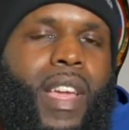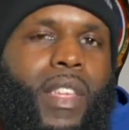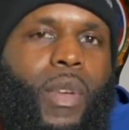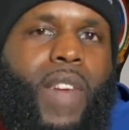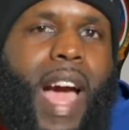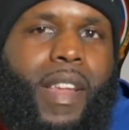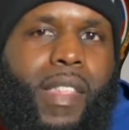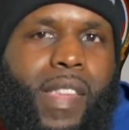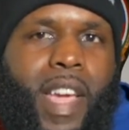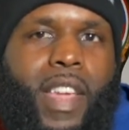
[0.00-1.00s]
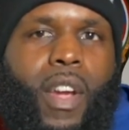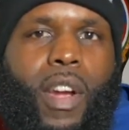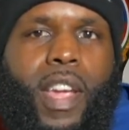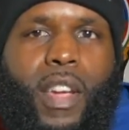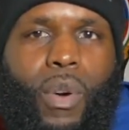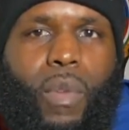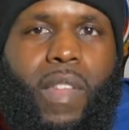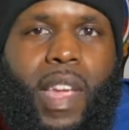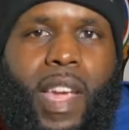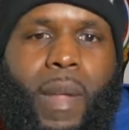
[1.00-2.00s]
You've got to dig your
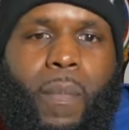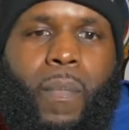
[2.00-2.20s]
heels in